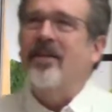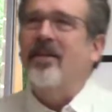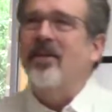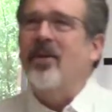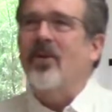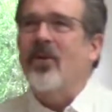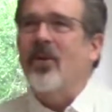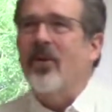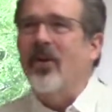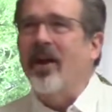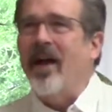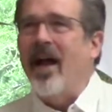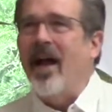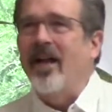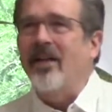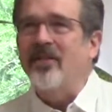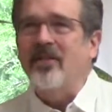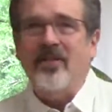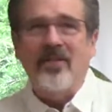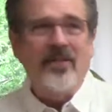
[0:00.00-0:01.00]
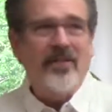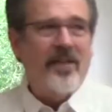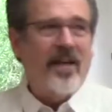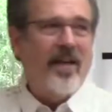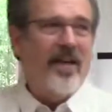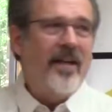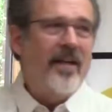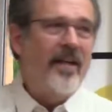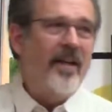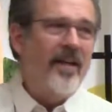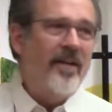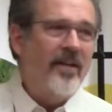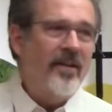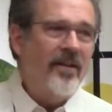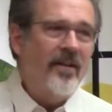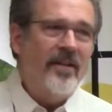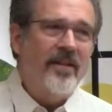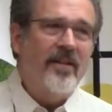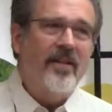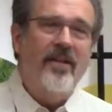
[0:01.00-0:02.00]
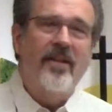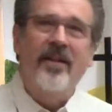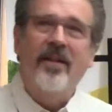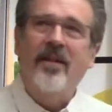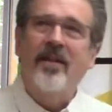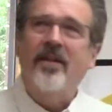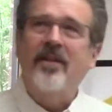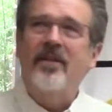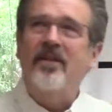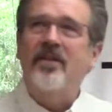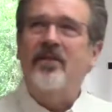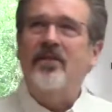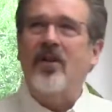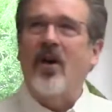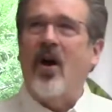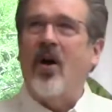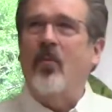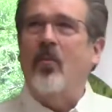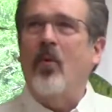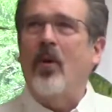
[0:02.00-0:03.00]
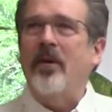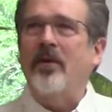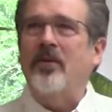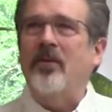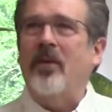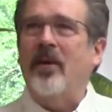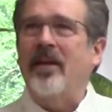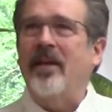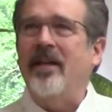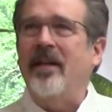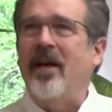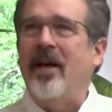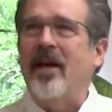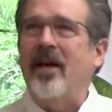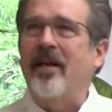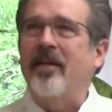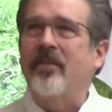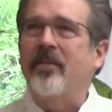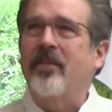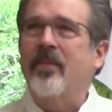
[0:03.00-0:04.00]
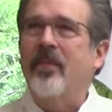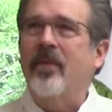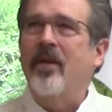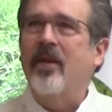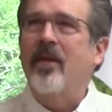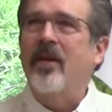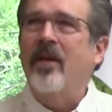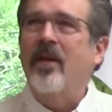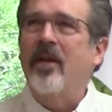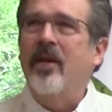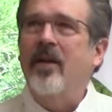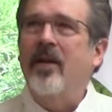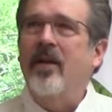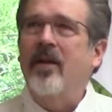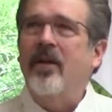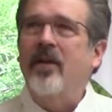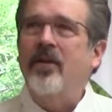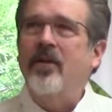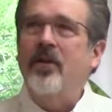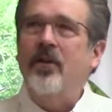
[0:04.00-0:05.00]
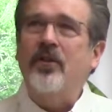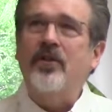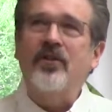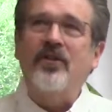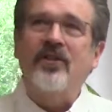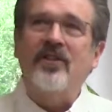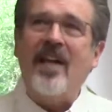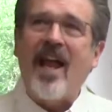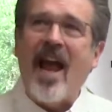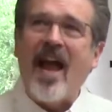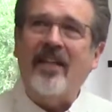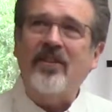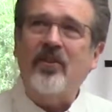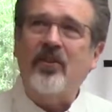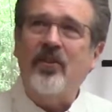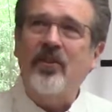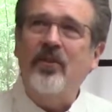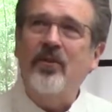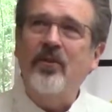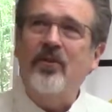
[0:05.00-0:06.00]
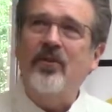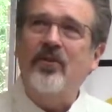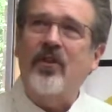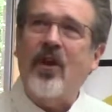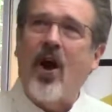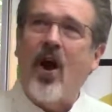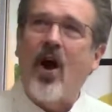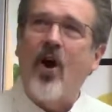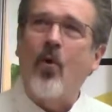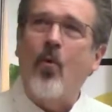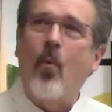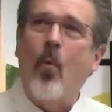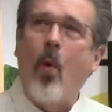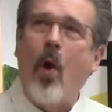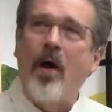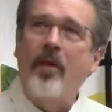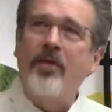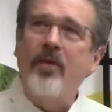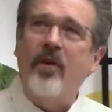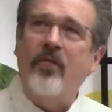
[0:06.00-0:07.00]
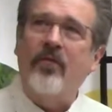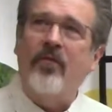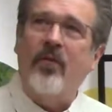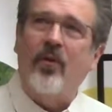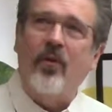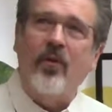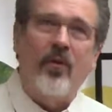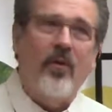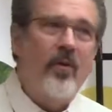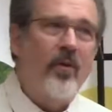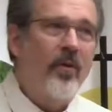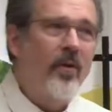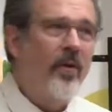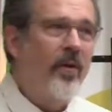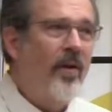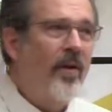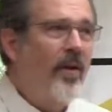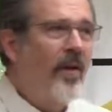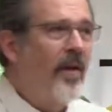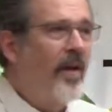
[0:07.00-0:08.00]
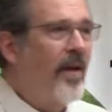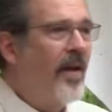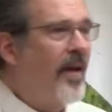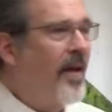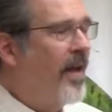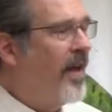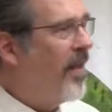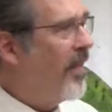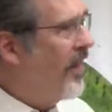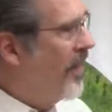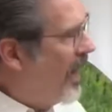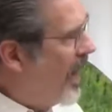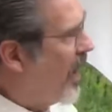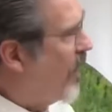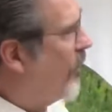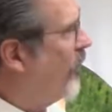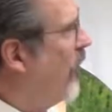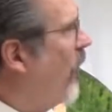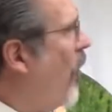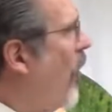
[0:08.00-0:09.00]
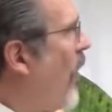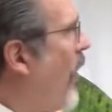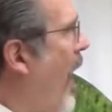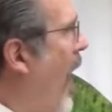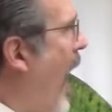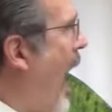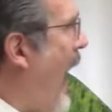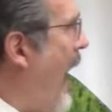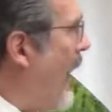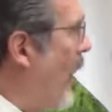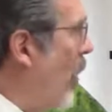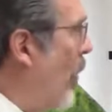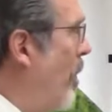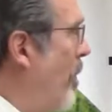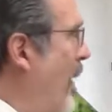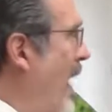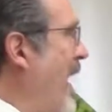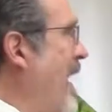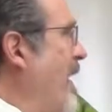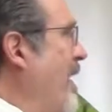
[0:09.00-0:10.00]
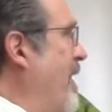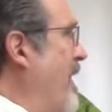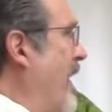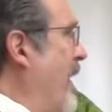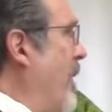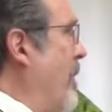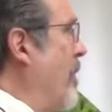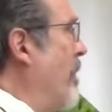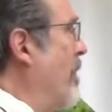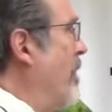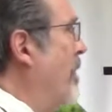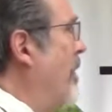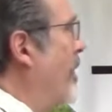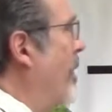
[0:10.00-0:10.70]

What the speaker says: the Lord has to say here. Psalm 129. Your statutes are wonderful. Therefore, I obey them.